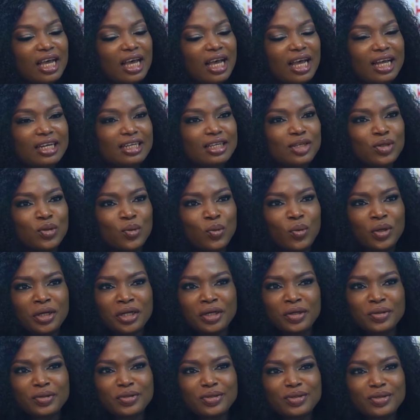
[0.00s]
I didn't know what
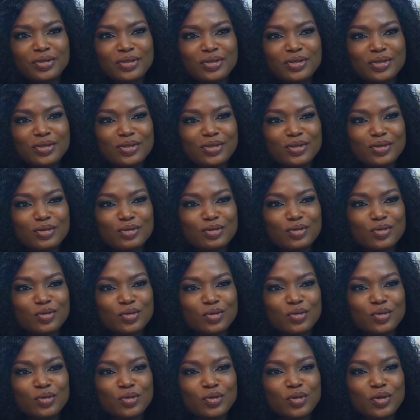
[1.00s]
else to
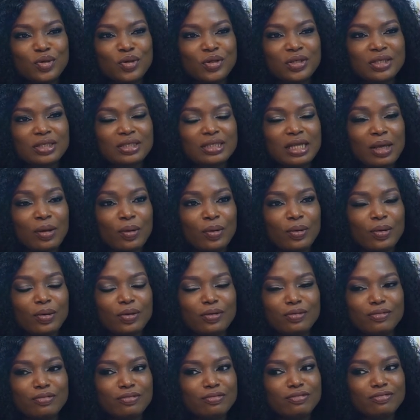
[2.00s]
do because
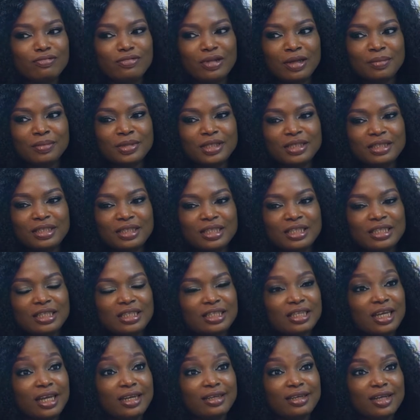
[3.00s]
pharmacy, they
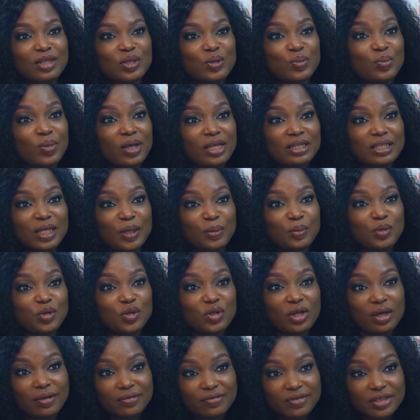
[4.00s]
said I needed to pass
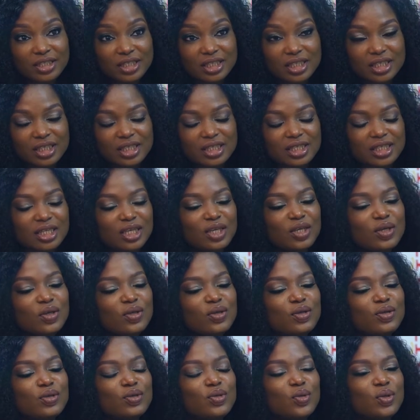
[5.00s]
chemistry and physics.
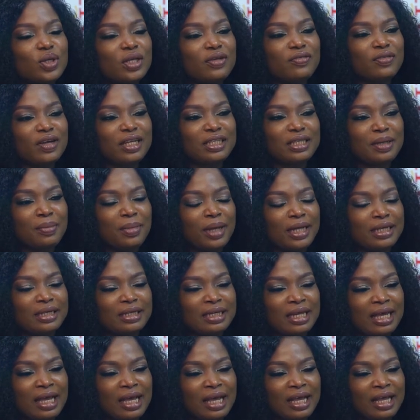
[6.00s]
So they invited my
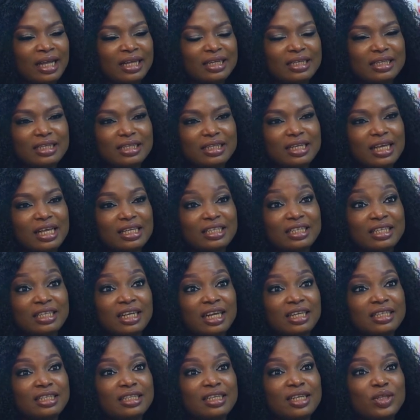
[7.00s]
dad and said
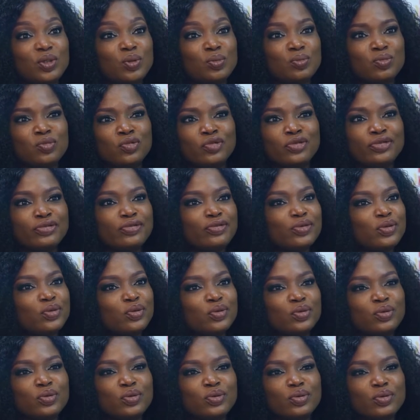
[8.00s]
I needed to move
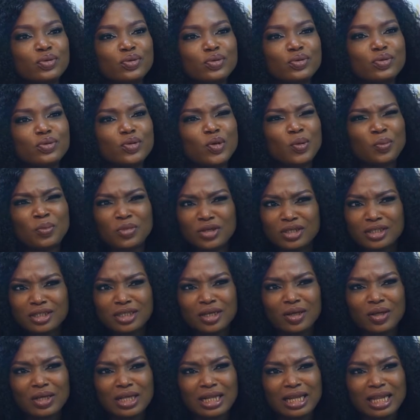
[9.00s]
to
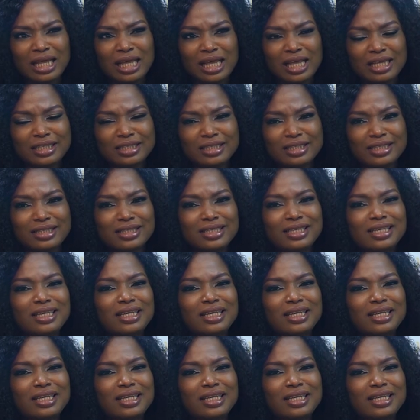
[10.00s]
commercial class.